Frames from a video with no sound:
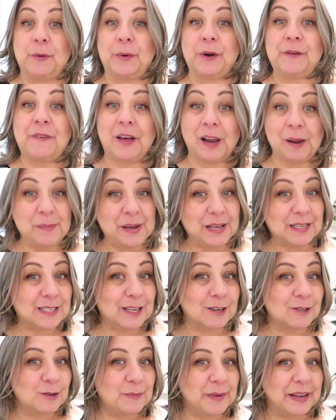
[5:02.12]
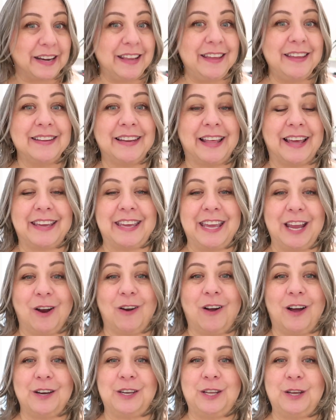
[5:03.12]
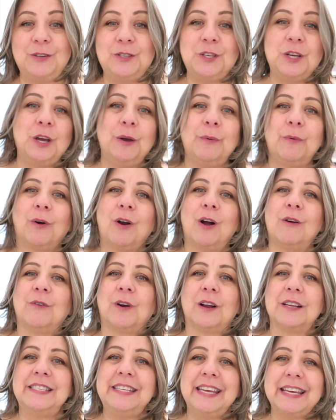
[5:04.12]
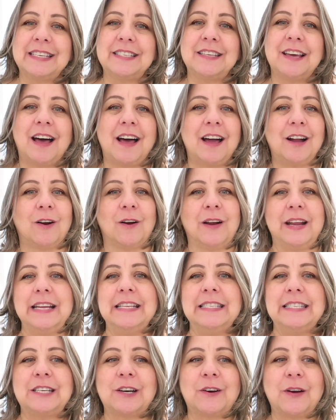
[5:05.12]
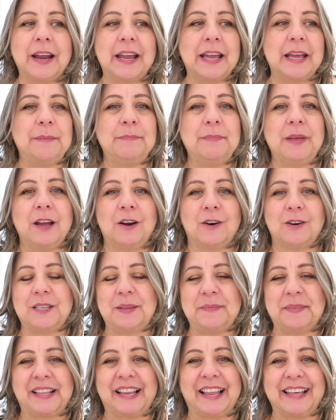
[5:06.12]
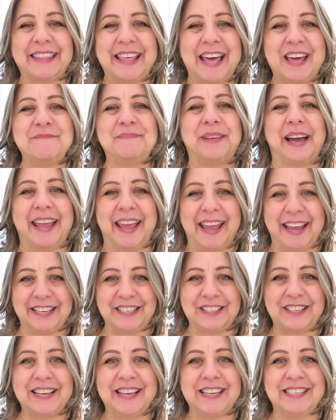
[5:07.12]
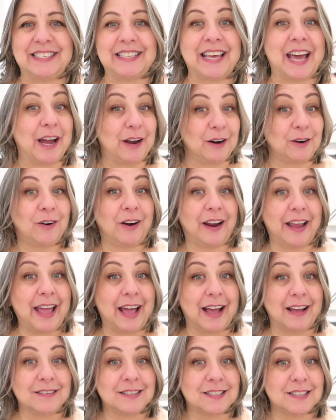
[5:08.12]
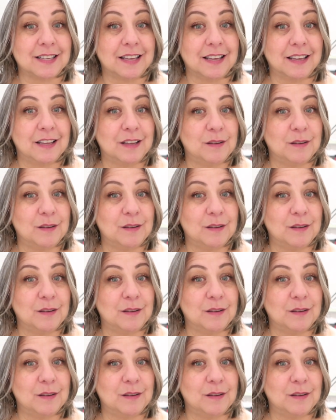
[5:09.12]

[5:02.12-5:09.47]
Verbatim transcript: you want to follow me on social media, like here on YouTube or over on TikTok or Instagram or something like that, my handle is Our Gray House.